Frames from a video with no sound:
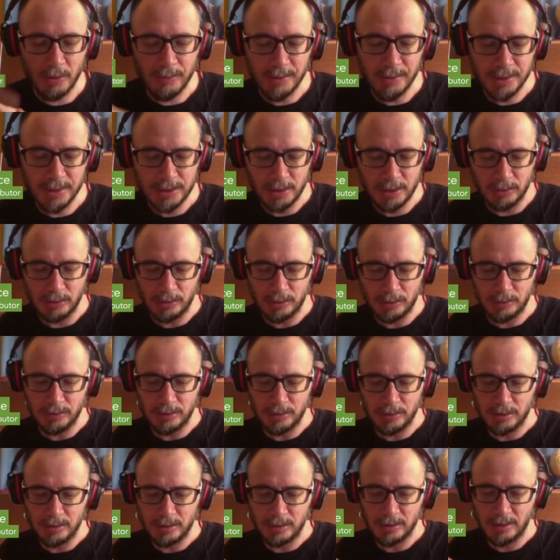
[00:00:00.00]
been
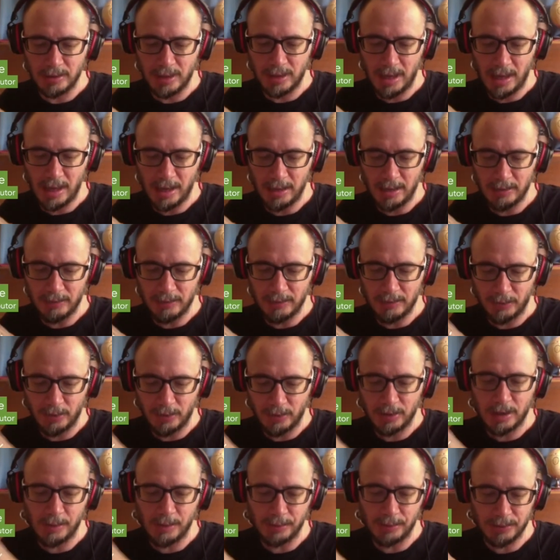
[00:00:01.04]
told that
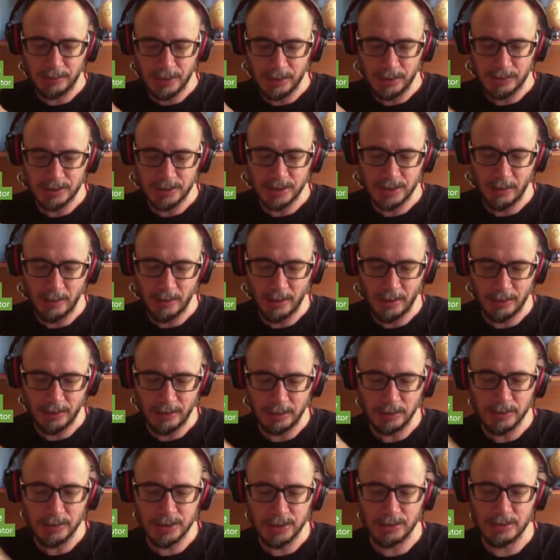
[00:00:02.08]
for a couple of years now that
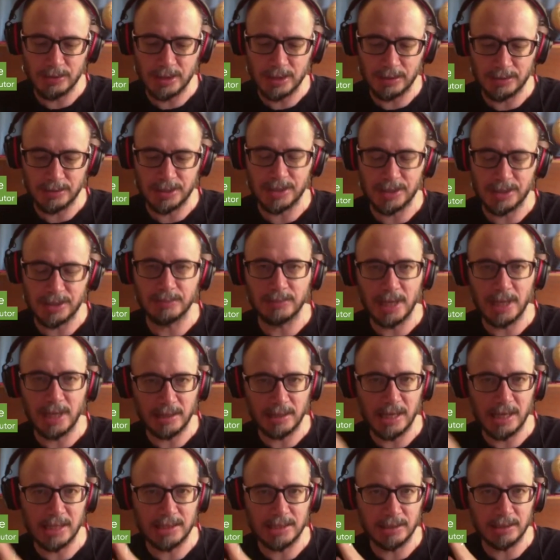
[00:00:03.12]
the Leuser ecosystem
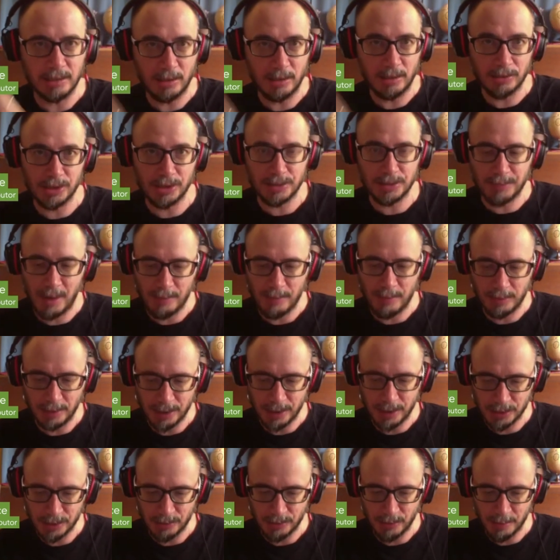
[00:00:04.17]
likely has the largest
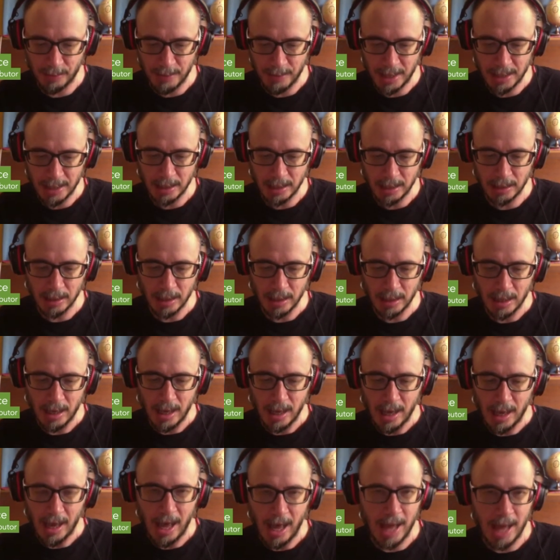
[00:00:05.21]
population remaining
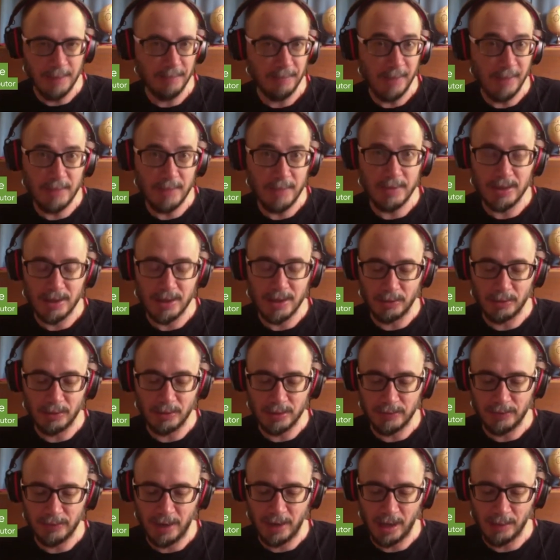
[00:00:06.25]
and maybe the
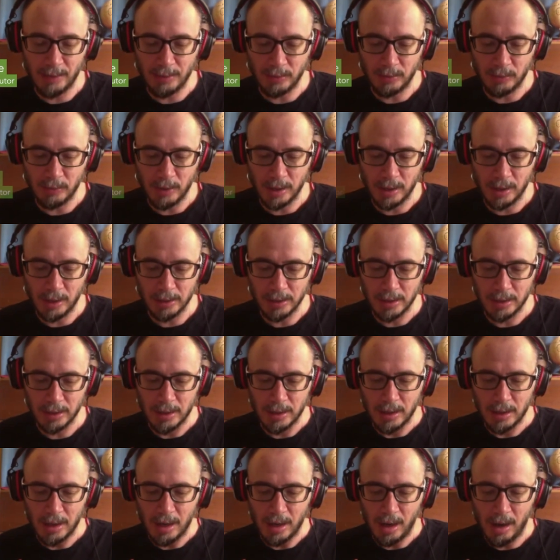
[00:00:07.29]
only viable one.
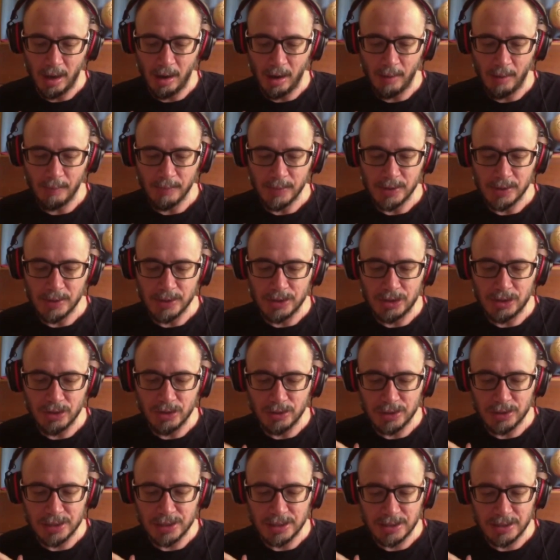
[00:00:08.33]

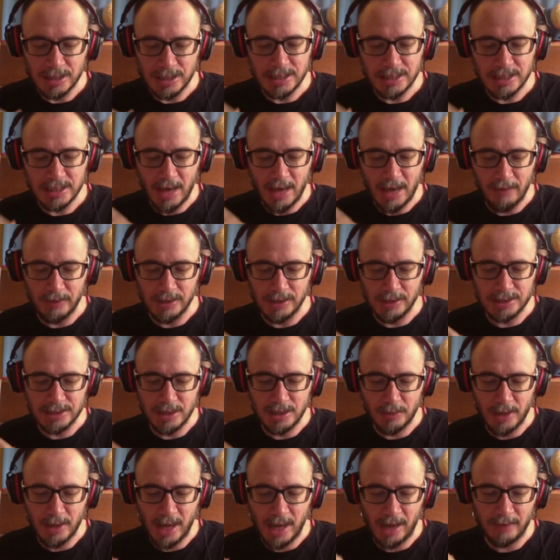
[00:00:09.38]
Does the evidence
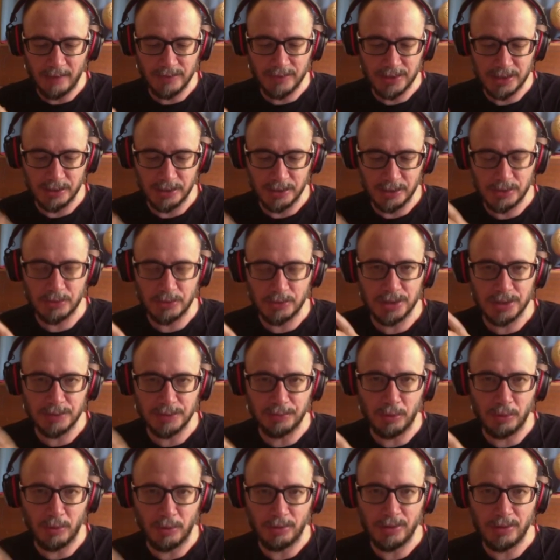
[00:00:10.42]
that we have still sort of
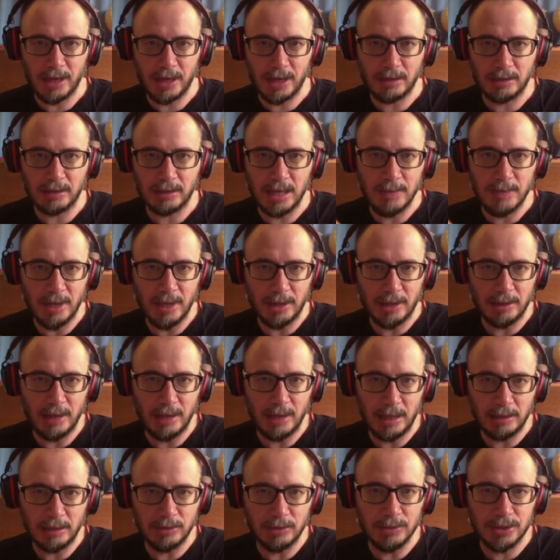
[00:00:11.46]
support that claim that
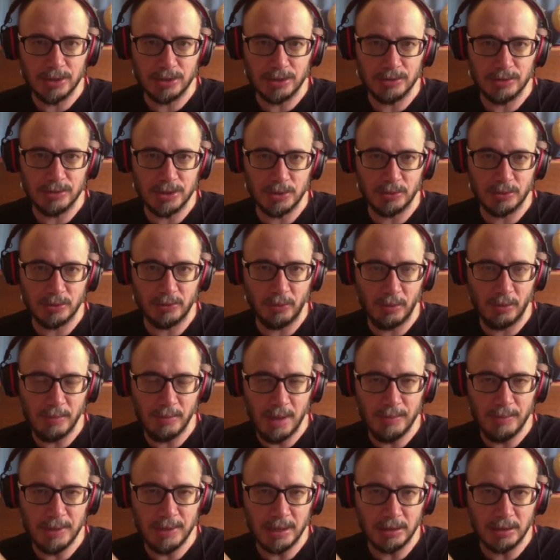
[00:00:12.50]
Leuser is sort of where
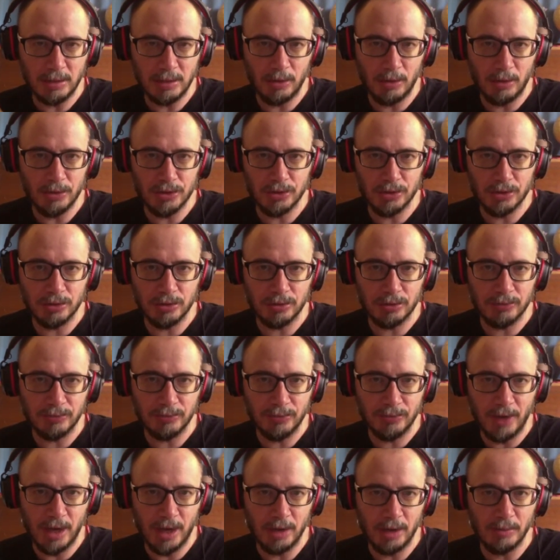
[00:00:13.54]
maybe the larger
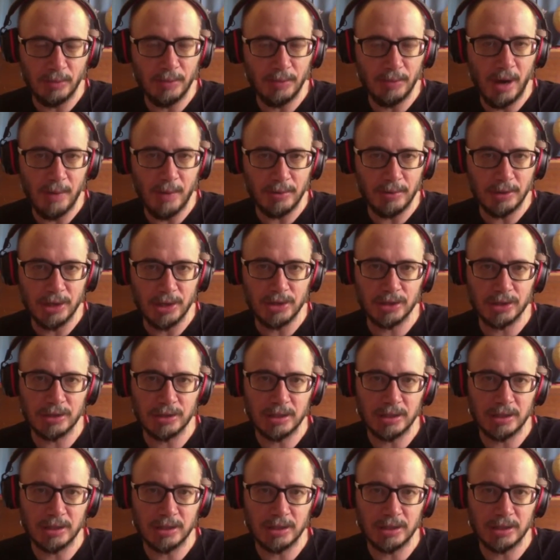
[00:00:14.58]
viable population